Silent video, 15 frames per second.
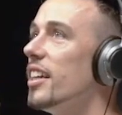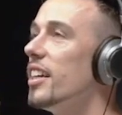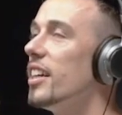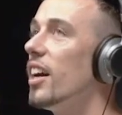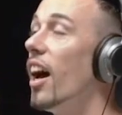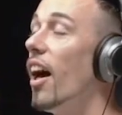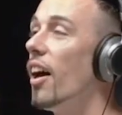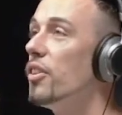
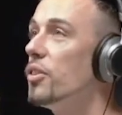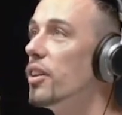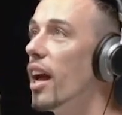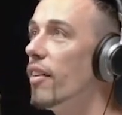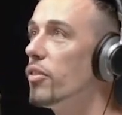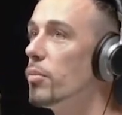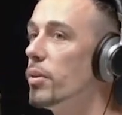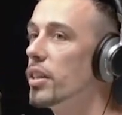I, I
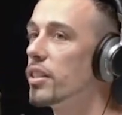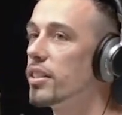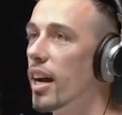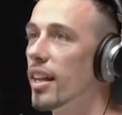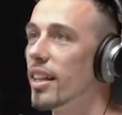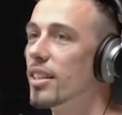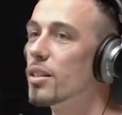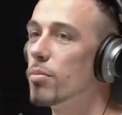after being to
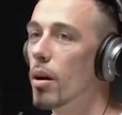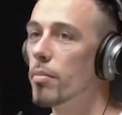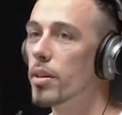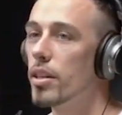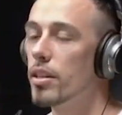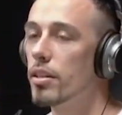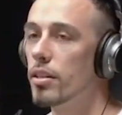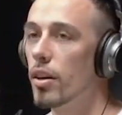Thailand, you
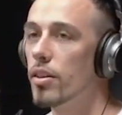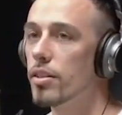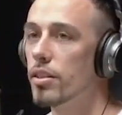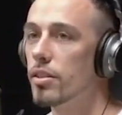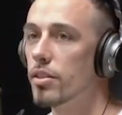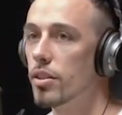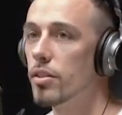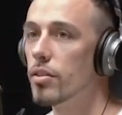probably noticed
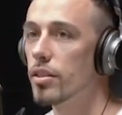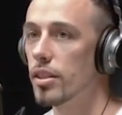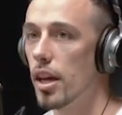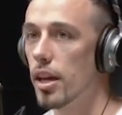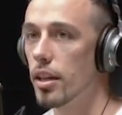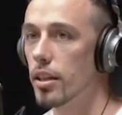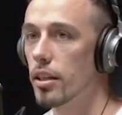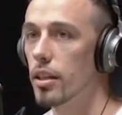this too. Is
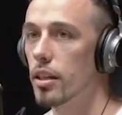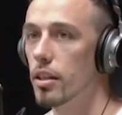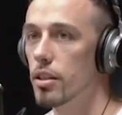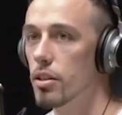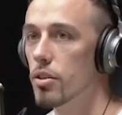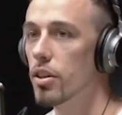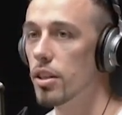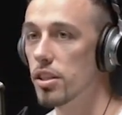like
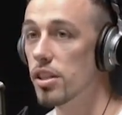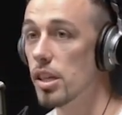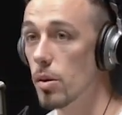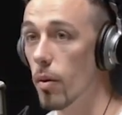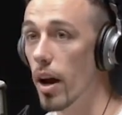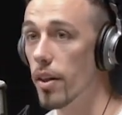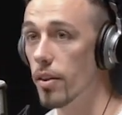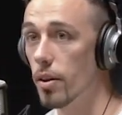you can see
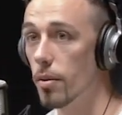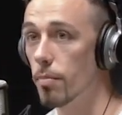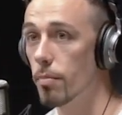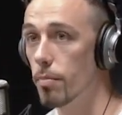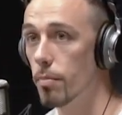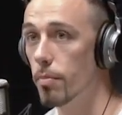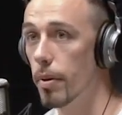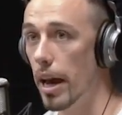why they're
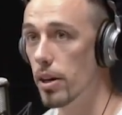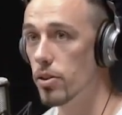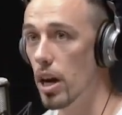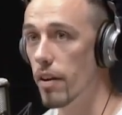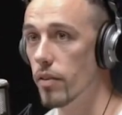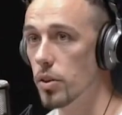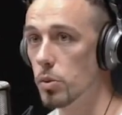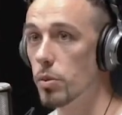bad
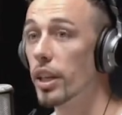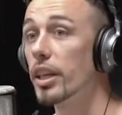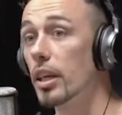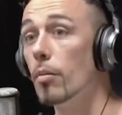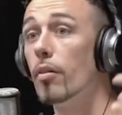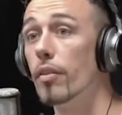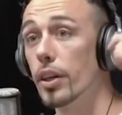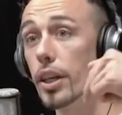drivers when they come
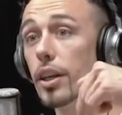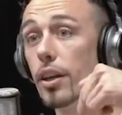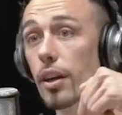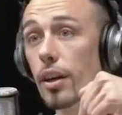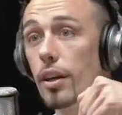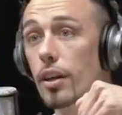over here.